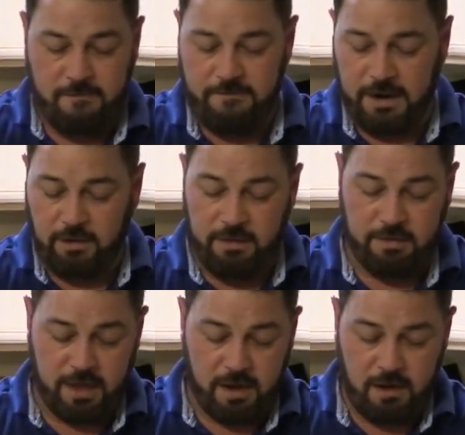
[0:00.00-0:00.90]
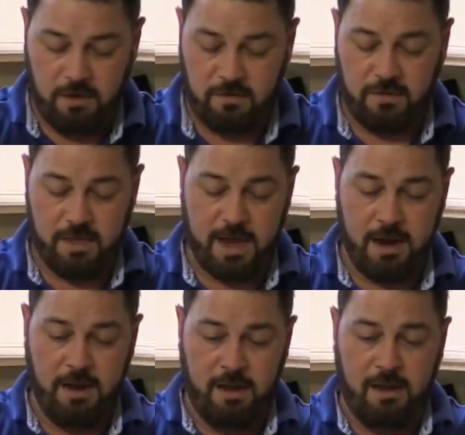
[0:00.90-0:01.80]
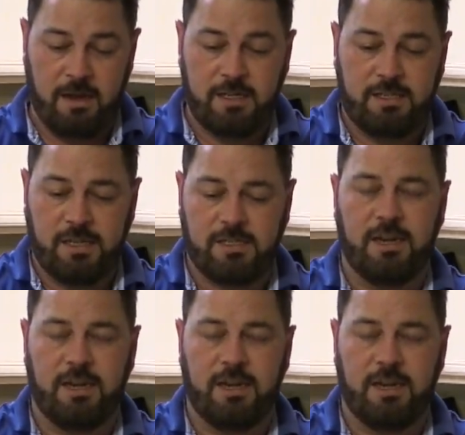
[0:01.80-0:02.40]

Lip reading: thin, you see that? Dust